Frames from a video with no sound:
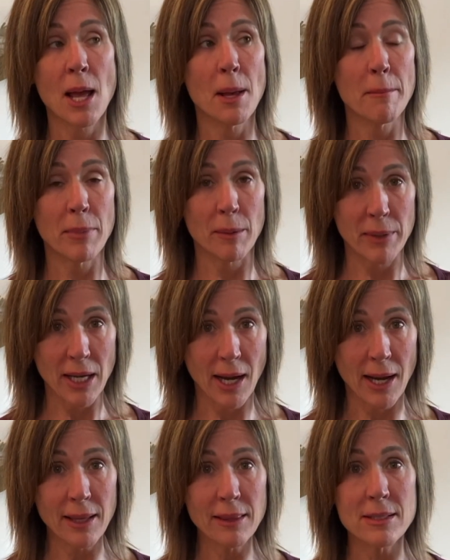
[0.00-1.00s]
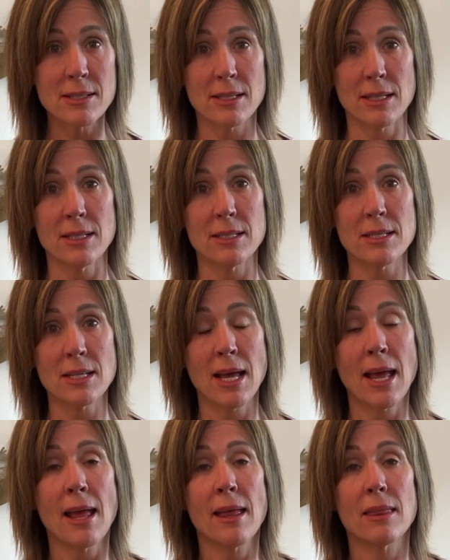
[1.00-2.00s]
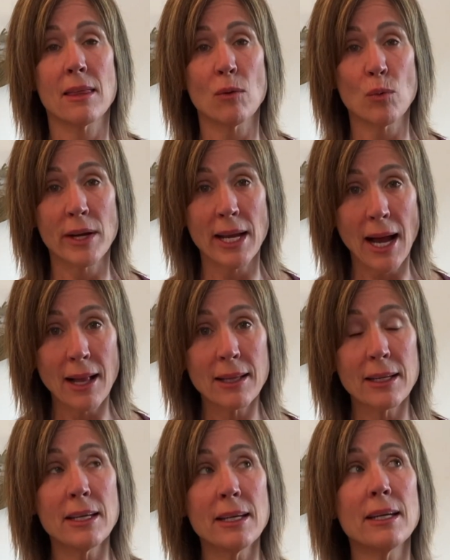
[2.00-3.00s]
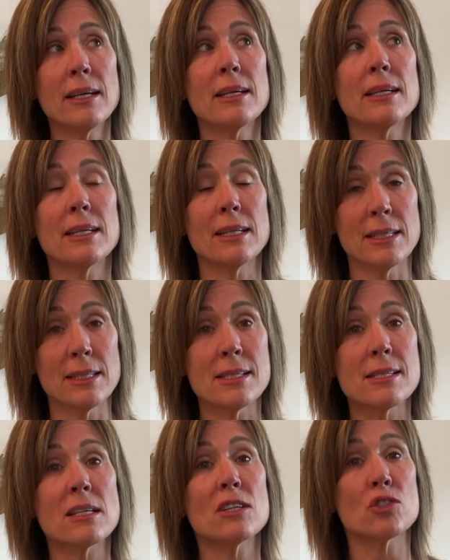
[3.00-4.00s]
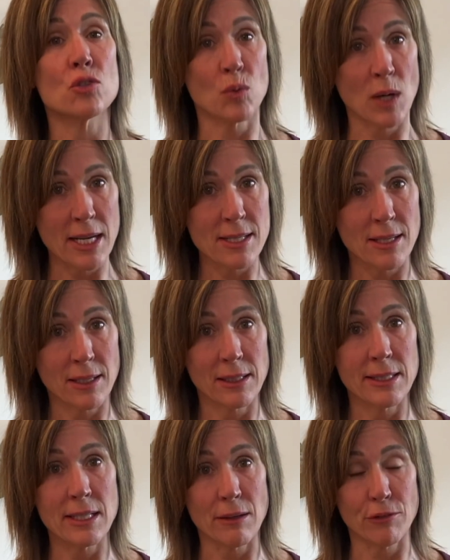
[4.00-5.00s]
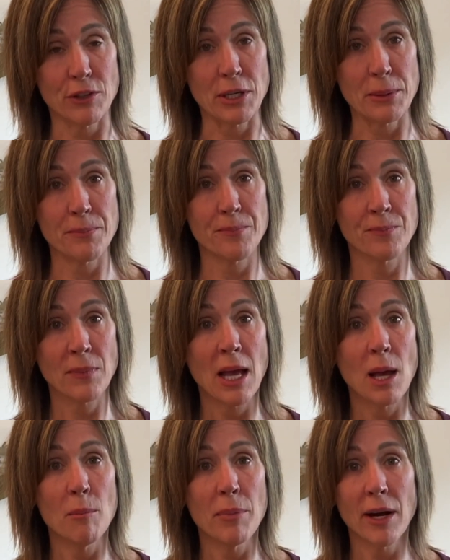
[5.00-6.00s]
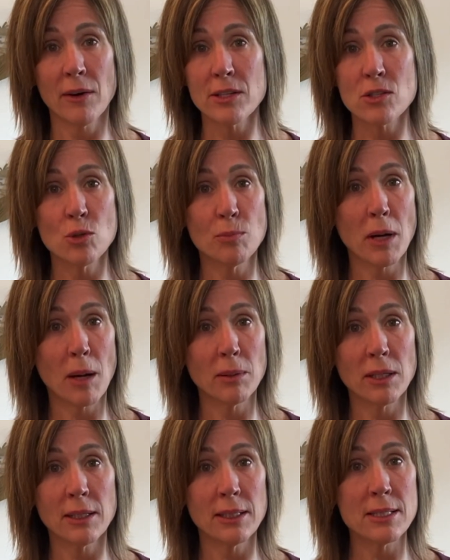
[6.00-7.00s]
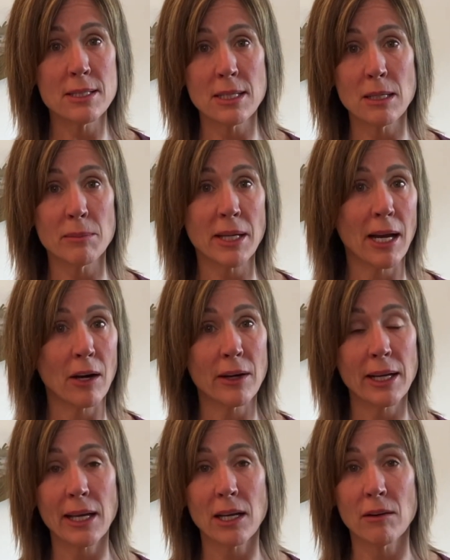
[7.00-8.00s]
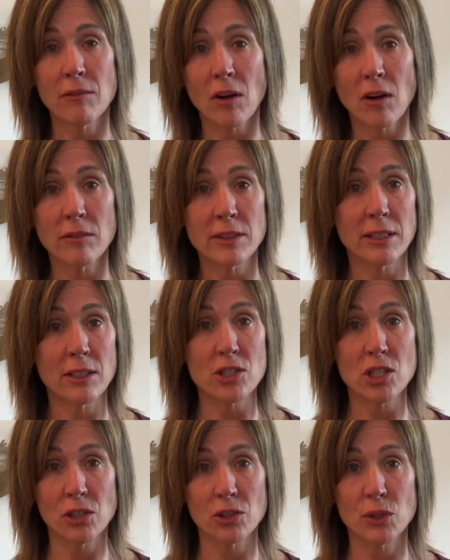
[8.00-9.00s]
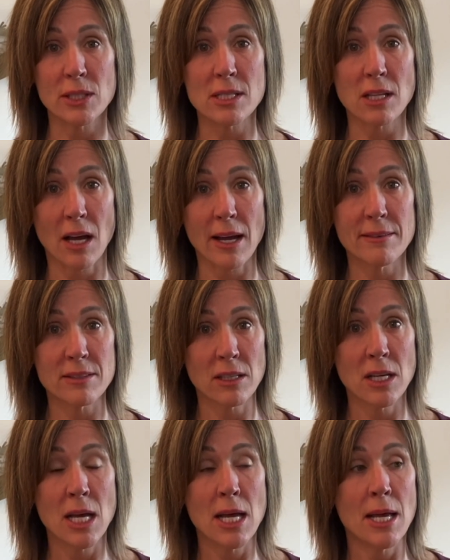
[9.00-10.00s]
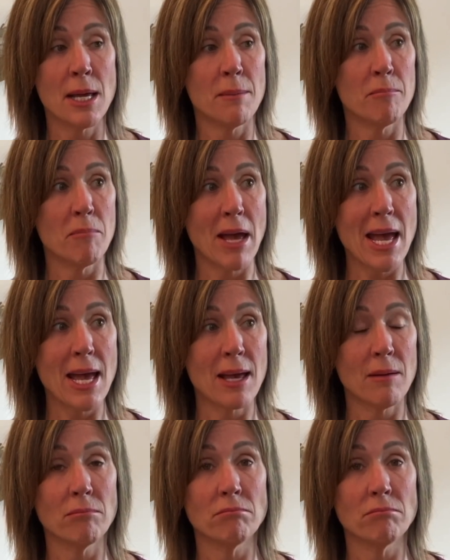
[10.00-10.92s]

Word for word: But behind the scenes, the reality is drastically different. Parents who publicly seem caring and involved in their children's lives may